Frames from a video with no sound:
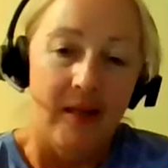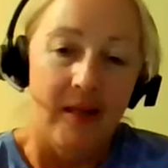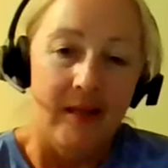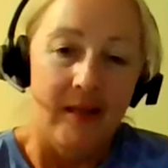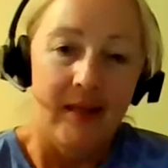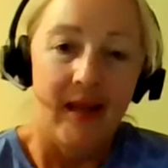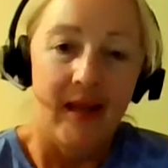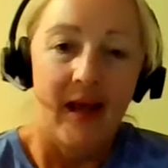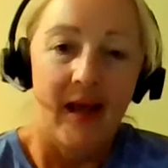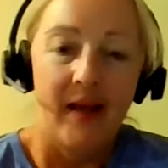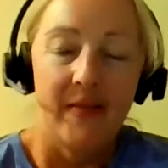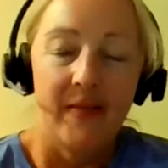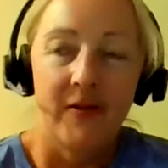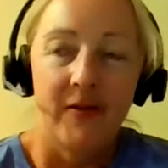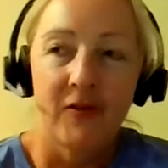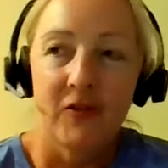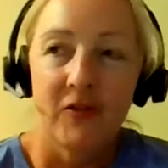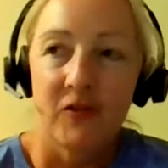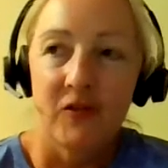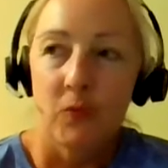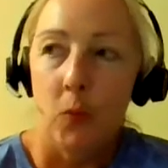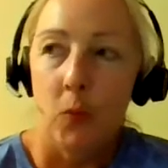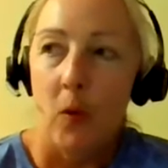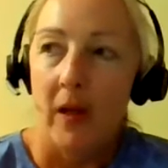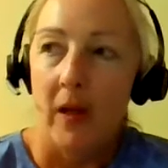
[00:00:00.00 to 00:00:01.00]
Yeah, there's
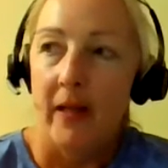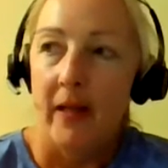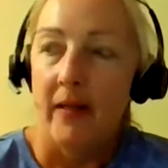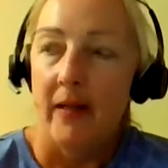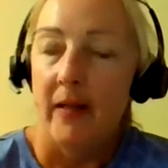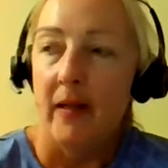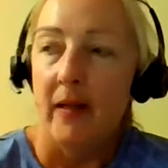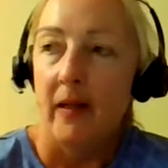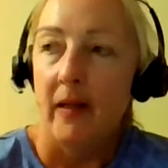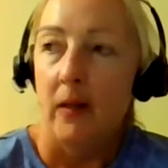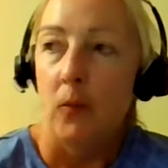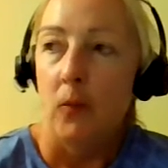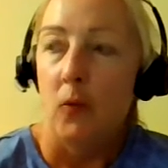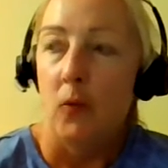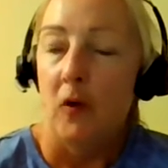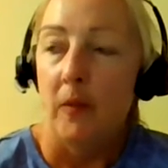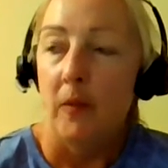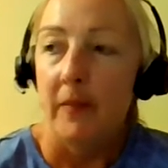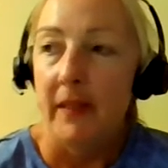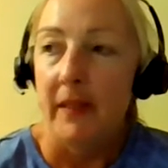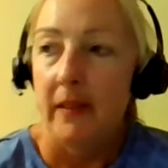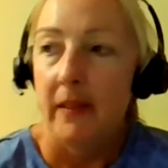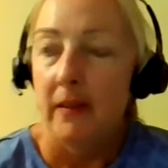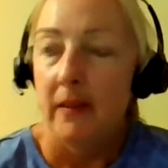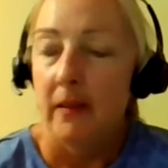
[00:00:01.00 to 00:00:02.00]
this one
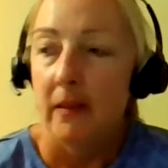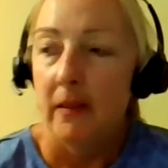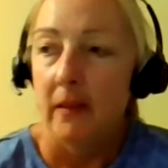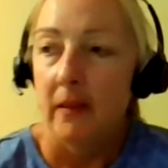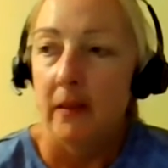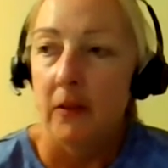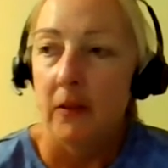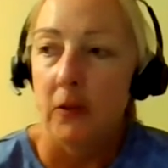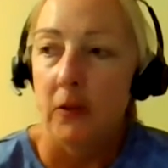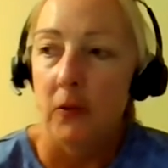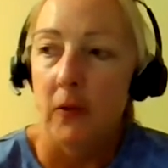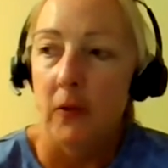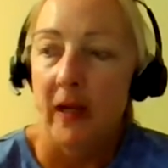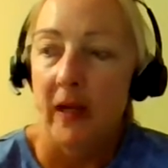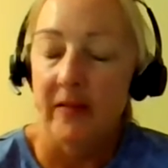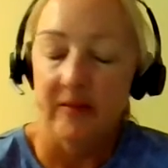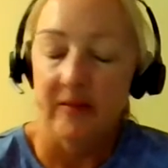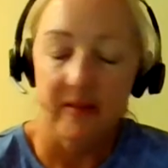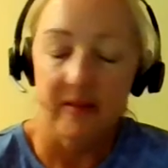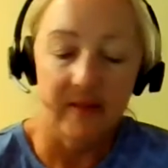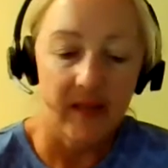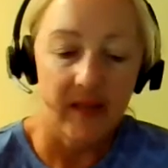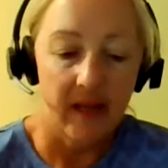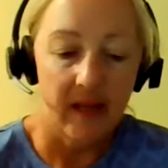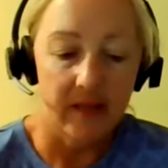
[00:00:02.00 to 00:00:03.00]
woman who has
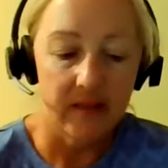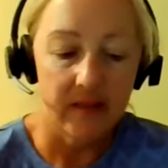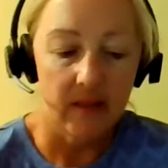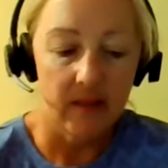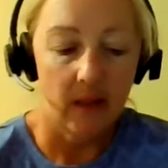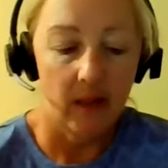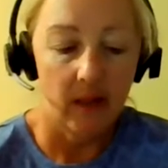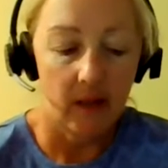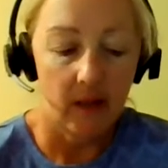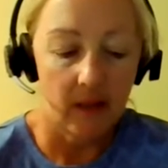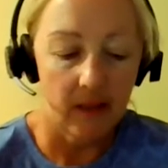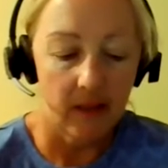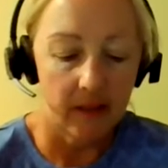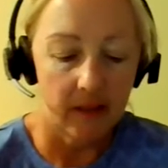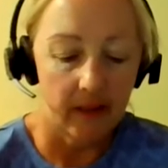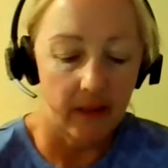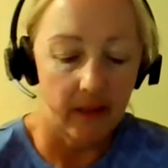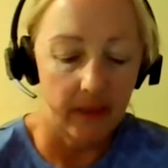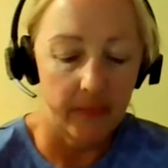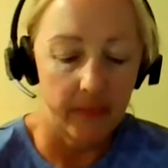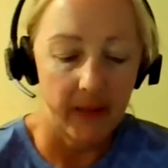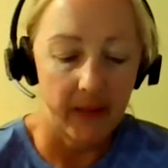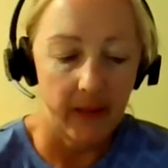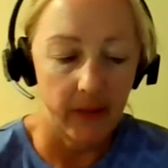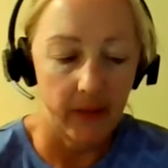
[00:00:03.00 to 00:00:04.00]
a TED Talk
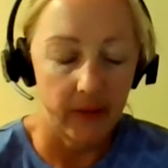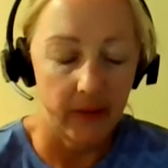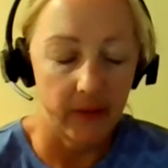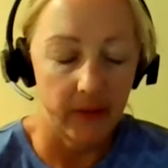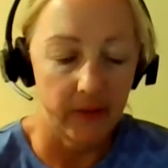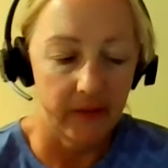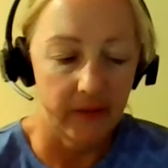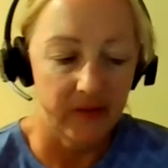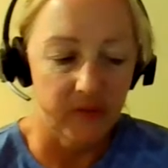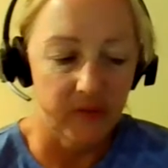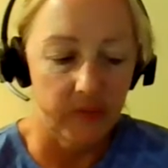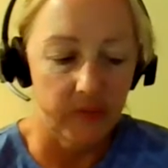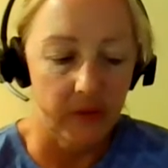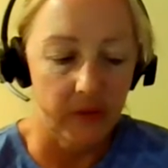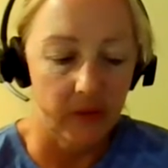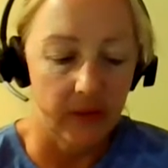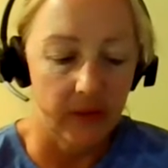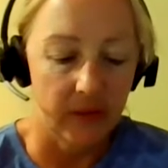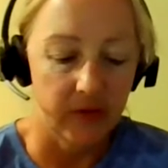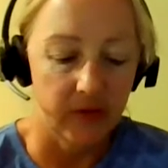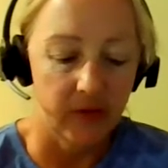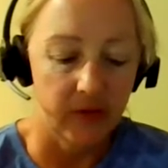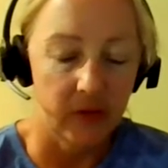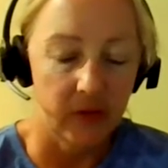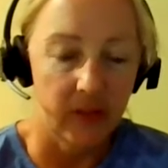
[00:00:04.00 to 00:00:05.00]
about her
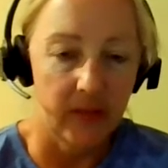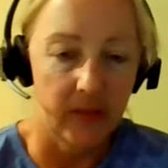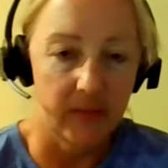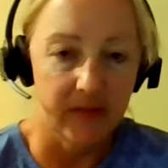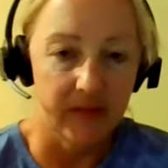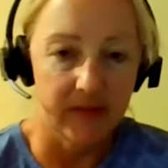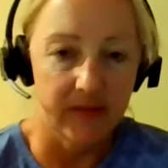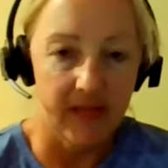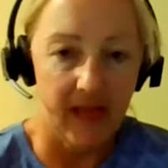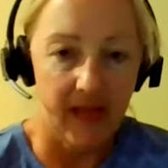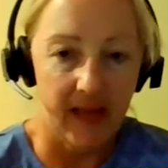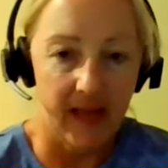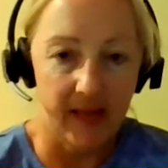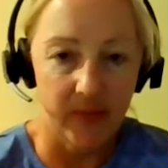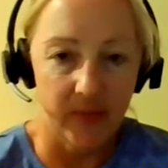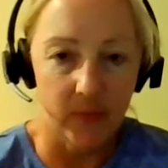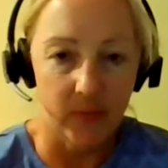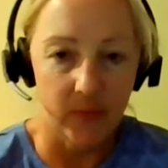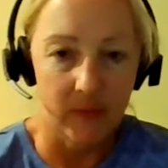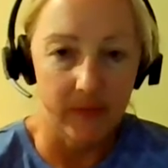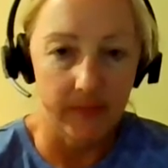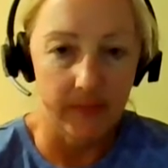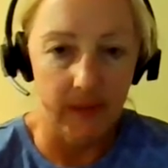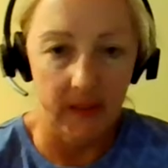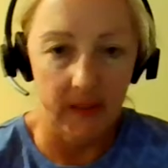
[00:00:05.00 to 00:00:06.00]
experience. Her name is
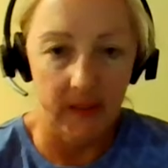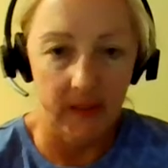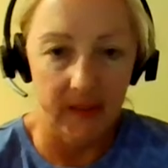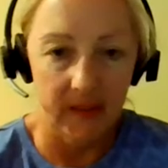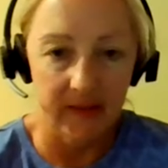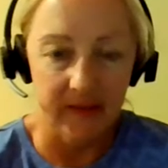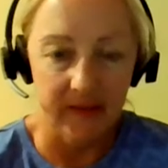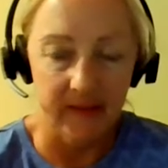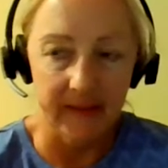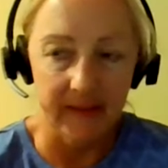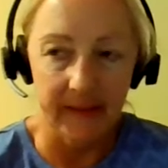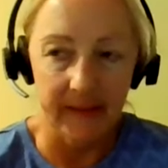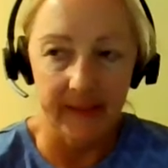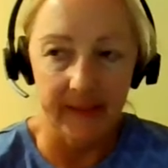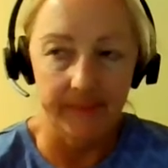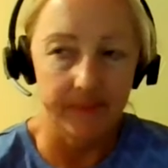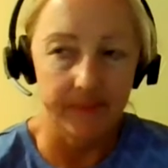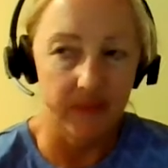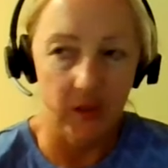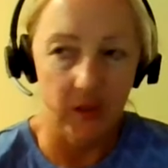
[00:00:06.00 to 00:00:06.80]
Catherine Bosley.